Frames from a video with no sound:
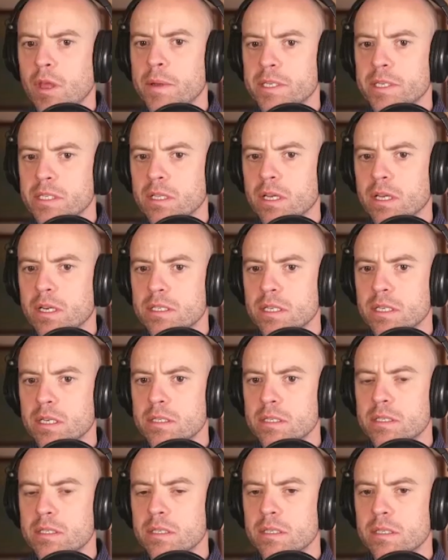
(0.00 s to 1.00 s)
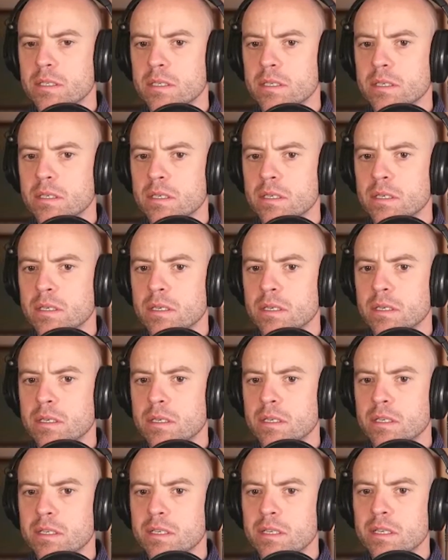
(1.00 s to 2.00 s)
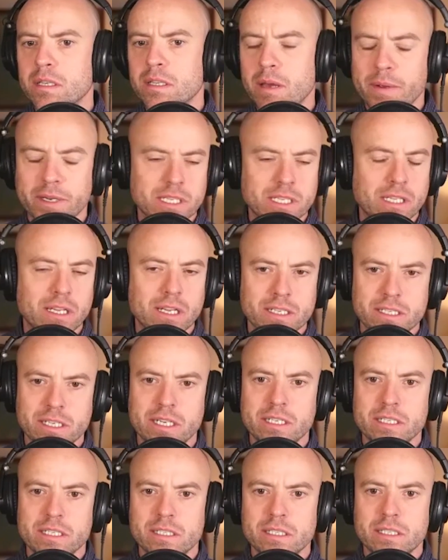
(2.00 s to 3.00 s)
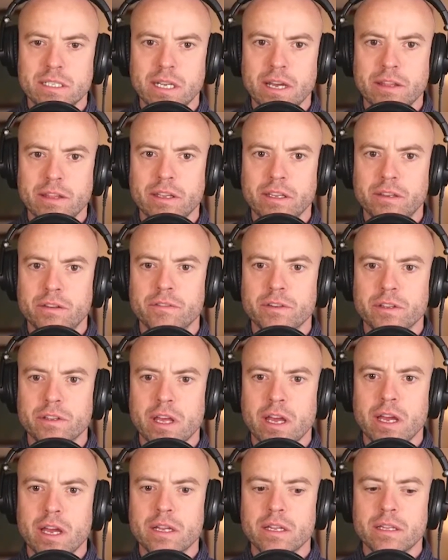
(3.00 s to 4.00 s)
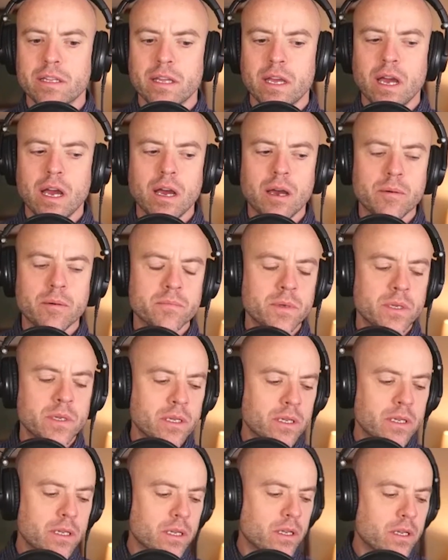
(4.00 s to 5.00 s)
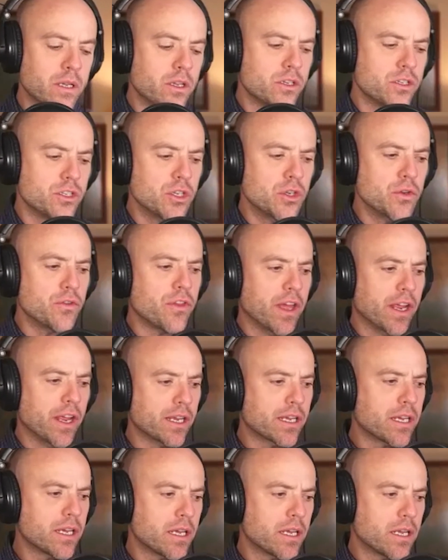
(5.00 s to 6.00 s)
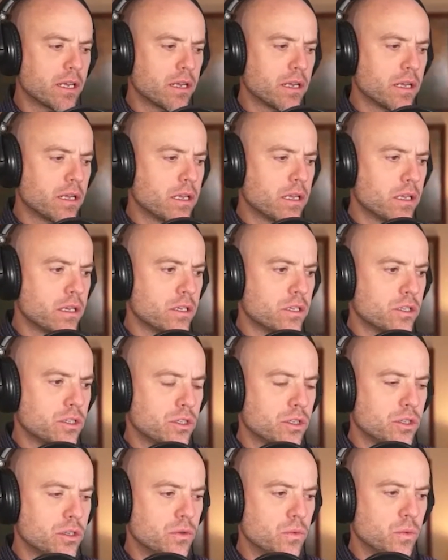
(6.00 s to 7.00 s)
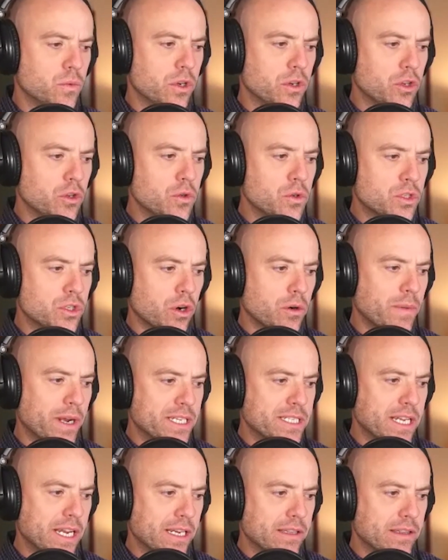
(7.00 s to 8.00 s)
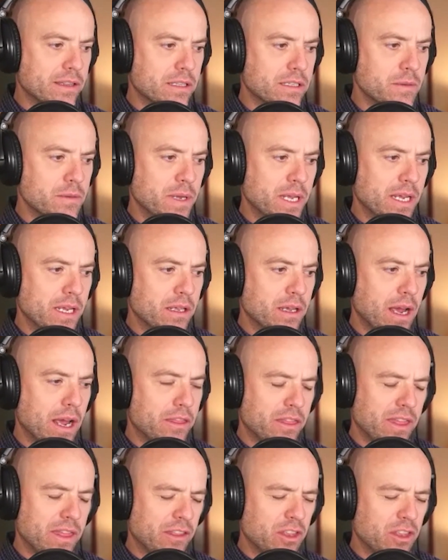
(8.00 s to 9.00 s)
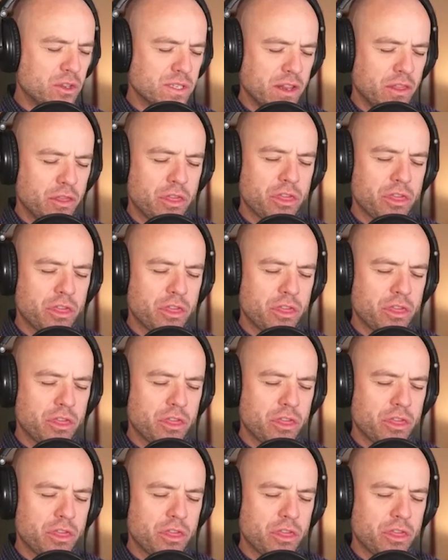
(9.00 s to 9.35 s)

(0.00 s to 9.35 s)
makes a sure lot of sense mm-hmm. that makes a lot of sense yeah thank you for that um, do you think you started by saying to be I, th- I, think you said